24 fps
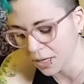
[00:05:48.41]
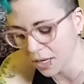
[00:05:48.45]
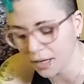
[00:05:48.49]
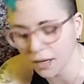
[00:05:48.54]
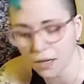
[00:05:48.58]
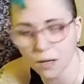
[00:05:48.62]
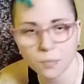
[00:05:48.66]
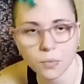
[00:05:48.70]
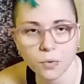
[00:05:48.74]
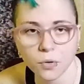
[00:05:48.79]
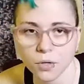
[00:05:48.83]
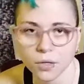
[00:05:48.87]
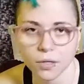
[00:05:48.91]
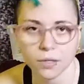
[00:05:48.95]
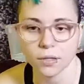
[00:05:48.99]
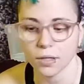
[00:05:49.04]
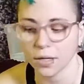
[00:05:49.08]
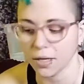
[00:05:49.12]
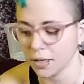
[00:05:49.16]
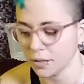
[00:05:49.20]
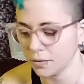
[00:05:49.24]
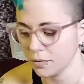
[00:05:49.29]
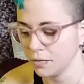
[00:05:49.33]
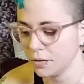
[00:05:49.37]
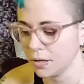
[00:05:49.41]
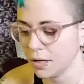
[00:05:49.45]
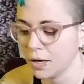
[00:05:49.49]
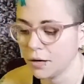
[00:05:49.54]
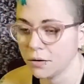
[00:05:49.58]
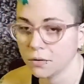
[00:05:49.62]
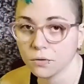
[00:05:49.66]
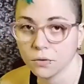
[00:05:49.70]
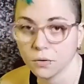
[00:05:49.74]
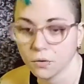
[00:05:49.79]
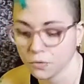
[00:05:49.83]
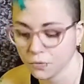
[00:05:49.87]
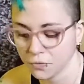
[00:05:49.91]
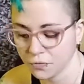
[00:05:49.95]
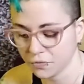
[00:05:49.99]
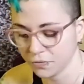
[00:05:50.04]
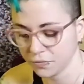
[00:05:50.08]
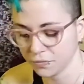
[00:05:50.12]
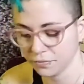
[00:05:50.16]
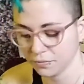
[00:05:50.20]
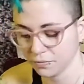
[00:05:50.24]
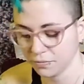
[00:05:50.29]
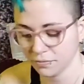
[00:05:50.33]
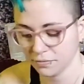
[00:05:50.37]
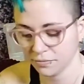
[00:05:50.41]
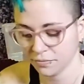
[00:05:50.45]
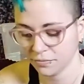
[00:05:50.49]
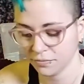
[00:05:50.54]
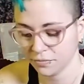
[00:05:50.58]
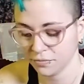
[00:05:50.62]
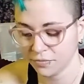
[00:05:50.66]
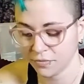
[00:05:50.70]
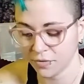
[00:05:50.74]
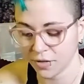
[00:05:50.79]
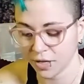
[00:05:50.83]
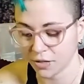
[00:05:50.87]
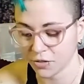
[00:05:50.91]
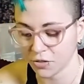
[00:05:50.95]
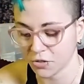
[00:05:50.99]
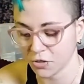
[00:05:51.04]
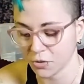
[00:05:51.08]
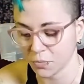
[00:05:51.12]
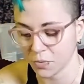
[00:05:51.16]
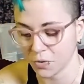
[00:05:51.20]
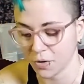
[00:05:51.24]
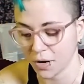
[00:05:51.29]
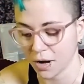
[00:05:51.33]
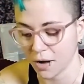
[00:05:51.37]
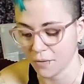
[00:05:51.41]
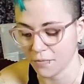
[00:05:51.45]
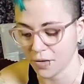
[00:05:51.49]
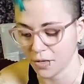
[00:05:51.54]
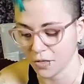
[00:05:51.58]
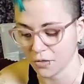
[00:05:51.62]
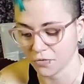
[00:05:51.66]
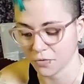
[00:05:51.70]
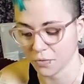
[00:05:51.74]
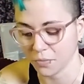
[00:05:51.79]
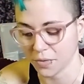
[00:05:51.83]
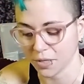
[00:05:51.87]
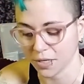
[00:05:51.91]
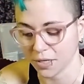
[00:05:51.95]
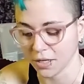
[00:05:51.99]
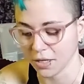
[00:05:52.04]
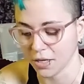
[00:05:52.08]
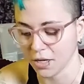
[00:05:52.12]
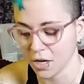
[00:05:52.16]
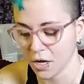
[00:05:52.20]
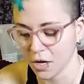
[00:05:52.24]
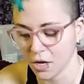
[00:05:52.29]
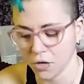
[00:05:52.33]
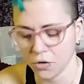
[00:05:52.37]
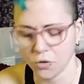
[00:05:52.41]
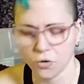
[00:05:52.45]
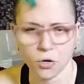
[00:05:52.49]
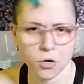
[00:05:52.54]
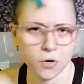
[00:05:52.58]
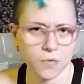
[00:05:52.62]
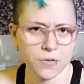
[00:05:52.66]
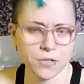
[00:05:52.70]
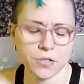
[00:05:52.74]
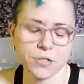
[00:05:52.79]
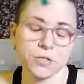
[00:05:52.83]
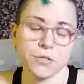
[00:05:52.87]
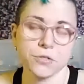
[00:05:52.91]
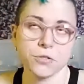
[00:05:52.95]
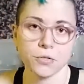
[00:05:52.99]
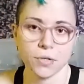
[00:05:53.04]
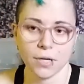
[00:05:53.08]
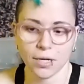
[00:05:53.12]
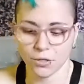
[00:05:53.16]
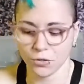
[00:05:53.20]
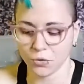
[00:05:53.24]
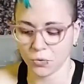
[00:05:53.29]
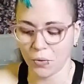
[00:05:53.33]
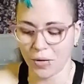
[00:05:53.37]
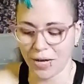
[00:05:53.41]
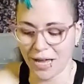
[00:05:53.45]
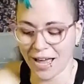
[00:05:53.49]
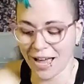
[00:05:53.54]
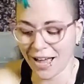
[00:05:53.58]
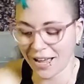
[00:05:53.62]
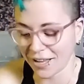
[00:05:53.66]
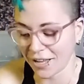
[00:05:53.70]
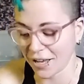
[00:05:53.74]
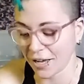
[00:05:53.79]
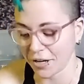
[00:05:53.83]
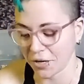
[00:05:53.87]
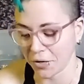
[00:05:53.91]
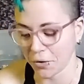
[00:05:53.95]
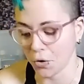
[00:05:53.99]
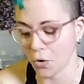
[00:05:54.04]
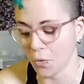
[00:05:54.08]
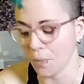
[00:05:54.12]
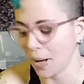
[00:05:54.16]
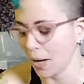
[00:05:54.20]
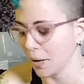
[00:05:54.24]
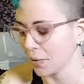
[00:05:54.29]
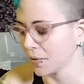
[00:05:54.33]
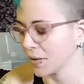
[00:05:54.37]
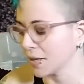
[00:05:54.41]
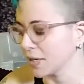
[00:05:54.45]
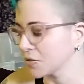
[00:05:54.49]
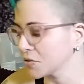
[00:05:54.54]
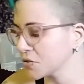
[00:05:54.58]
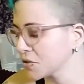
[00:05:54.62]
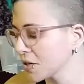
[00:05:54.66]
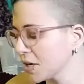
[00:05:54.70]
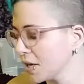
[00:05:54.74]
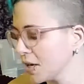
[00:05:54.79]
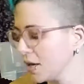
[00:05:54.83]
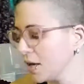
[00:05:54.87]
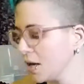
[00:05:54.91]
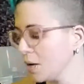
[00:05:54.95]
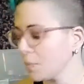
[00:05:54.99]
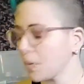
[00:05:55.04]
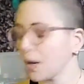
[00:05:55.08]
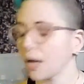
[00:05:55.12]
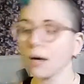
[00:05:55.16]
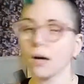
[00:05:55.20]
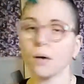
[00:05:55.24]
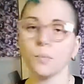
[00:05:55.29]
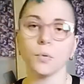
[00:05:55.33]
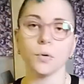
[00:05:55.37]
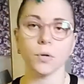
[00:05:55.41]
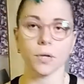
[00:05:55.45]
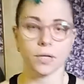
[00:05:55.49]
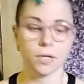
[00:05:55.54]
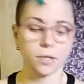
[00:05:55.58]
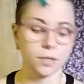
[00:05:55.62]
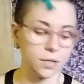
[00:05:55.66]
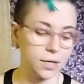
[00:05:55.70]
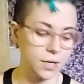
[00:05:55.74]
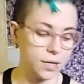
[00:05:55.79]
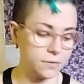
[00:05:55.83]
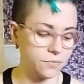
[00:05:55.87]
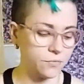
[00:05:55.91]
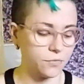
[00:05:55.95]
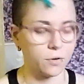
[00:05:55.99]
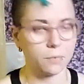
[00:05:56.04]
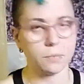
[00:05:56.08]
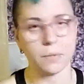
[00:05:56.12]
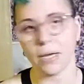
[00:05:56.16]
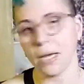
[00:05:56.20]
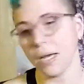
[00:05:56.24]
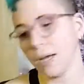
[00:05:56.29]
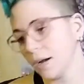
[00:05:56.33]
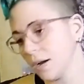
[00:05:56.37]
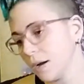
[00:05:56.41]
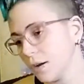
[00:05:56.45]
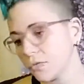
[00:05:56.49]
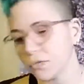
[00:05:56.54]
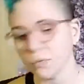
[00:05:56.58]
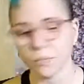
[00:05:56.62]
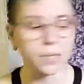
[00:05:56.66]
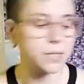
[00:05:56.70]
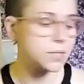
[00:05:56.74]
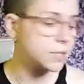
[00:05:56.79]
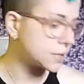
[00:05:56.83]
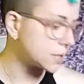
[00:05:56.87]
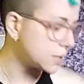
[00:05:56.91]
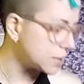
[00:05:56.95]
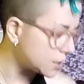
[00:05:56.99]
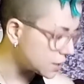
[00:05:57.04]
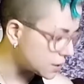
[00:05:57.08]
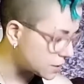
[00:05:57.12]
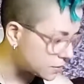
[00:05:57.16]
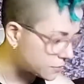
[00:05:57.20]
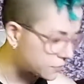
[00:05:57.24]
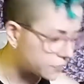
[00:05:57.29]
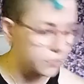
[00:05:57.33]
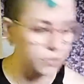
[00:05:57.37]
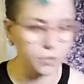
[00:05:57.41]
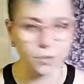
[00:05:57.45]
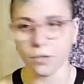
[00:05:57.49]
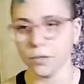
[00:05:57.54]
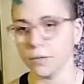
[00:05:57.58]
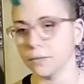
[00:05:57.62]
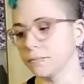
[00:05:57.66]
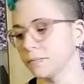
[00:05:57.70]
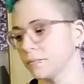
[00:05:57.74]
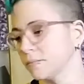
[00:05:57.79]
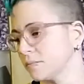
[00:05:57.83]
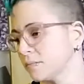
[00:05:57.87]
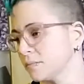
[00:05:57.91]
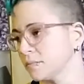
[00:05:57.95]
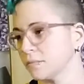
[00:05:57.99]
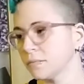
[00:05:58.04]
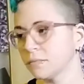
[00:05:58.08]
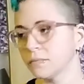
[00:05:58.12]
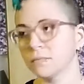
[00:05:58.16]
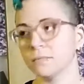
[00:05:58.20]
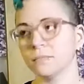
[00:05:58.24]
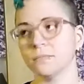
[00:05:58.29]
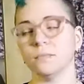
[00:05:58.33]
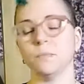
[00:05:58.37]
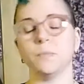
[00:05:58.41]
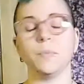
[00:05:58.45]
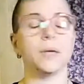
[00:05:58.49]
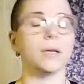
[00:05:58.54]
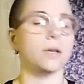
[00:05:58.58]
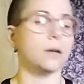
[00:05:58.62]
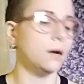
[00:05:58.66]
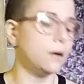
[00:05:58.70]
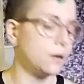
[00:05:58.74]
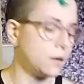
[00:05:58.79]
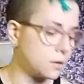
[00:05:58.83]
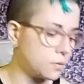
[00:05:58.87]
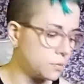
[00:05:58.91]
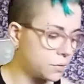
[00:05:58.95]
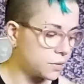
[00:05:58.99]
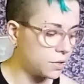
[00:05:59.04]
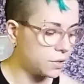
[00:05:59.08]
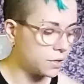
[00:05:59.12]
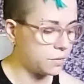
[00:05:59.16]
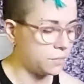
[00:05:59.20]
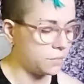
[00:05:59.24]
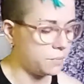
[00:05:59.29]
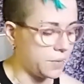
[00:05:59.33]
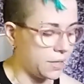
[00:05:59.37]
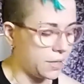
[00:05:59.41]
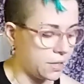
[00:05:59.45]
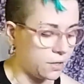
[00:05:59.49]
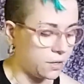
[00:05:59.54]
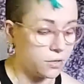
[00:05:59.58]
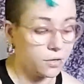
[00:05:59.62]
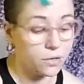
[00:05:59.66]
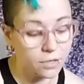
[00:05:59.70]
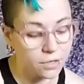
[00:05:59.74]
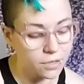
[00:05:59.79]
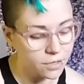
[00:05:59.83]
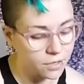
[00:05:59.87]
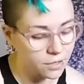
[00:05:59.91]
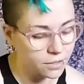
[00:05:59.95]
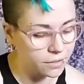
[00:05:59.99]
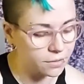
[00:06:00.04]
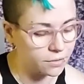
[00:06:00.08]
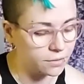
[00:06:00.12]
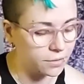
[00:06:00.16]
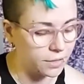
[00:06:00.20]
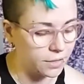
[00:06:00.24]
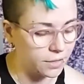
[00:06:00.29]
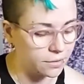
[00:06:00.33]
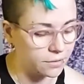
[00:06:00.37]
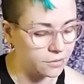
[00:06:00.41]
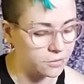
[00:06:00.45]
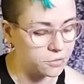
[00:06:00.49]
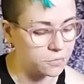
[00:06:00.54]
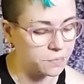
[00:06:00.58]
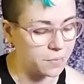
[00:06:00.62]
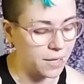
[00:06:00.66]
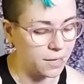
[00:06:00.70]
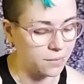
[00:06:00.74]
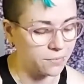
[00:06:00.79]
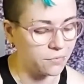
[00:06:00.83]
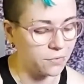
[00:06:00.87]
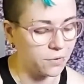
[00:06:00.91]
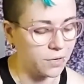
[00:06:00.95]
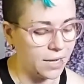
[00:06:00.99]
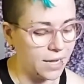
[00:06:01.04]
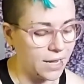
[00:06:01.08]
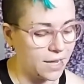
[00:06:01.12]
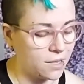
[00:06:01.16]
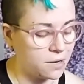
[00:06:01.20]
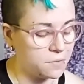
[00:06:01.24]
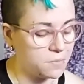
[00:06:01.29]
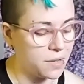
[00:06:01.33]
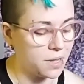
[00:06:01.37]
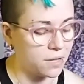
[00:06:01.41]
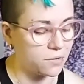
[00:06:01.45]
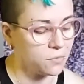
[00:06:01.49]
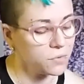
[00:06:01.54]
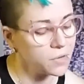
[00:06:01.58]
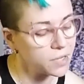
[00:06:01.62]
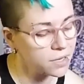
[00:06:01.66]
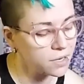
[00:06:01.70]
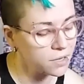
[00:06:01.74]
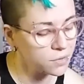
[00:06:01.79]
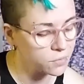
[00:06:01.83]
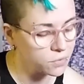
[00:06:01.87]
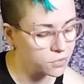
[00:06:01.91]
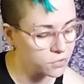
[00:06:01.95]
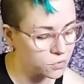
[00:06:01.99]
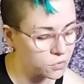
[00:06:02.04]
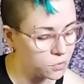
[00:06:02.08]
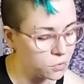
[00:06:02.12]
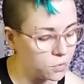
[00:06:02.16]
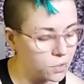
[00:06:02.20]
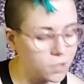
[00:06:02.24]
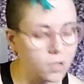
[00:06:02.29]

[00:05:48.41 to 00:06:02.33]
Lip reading: I got bullied a lot. I don't know if that's super obvious from the nervous and strange way I kind of go about things, but I got bullied a lot for my hair, for my skin, for being awkward, being a nerd. Like, this is back before anime and reading was cool.